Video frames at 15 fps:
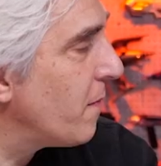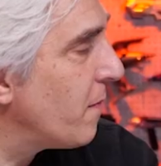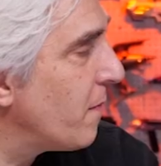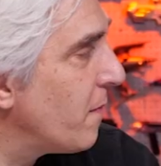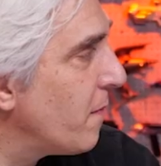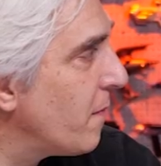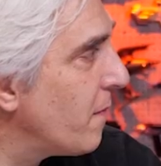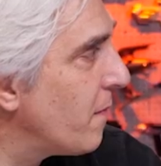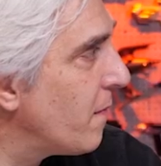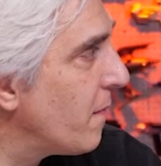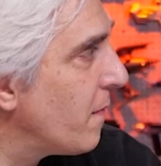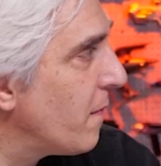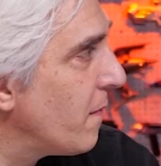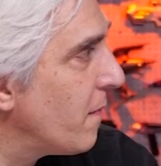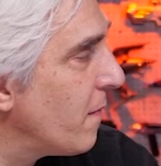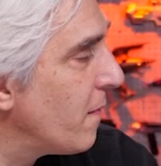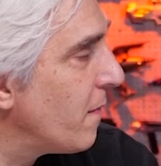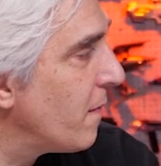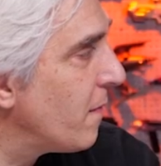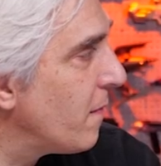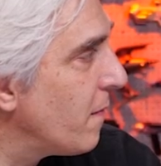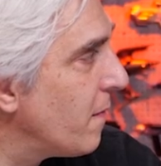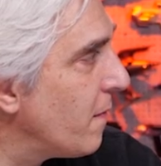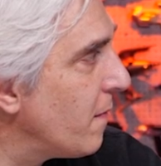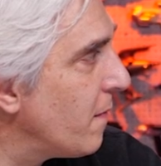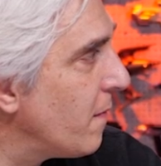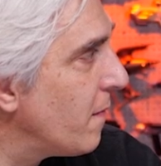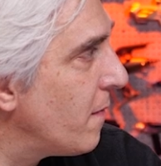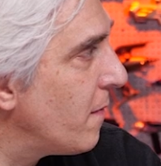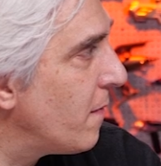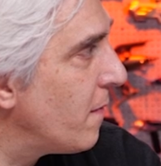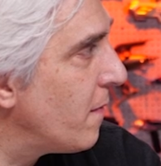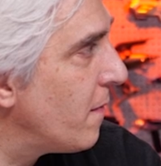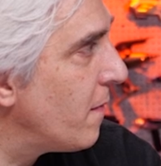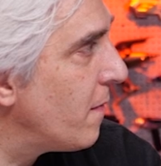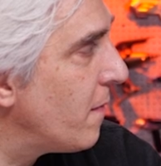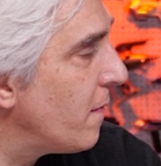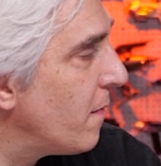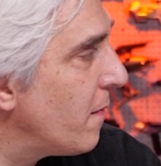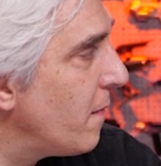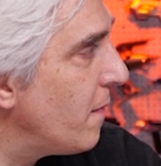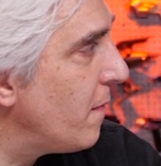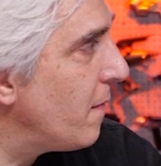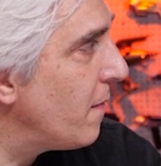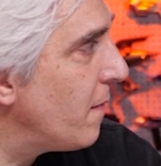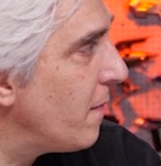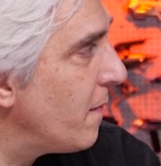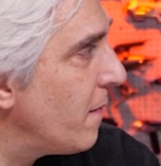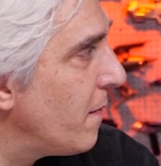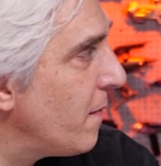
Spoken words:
[no speech]